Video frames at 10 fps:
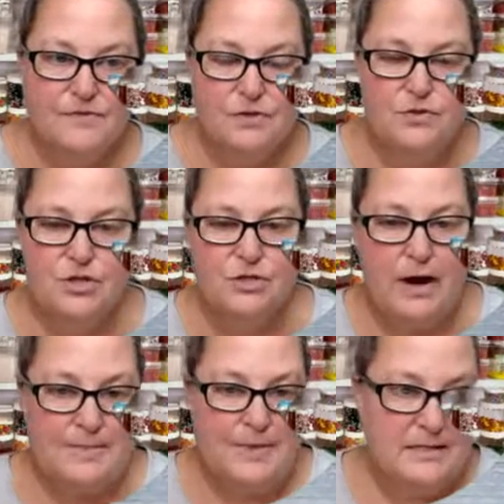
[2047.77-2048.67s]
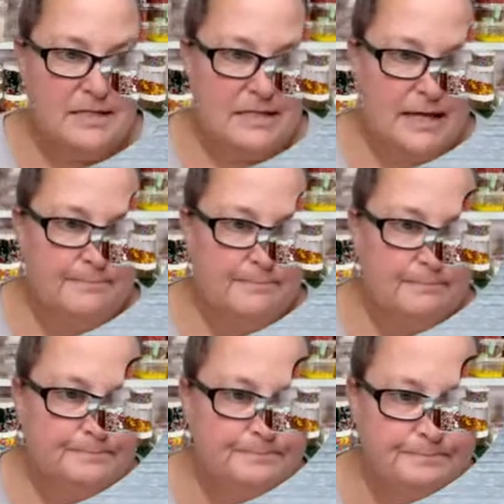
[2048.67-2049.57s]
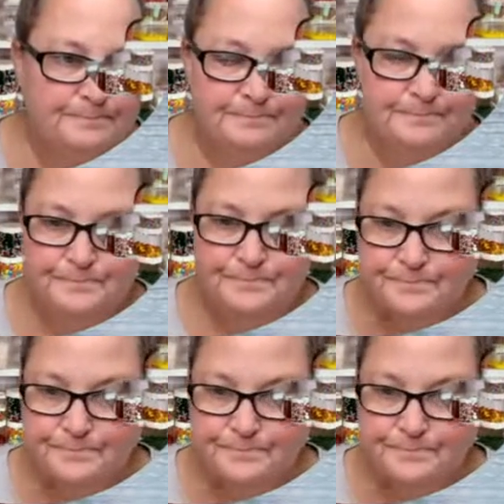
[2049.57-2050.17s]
So you should grab that today. You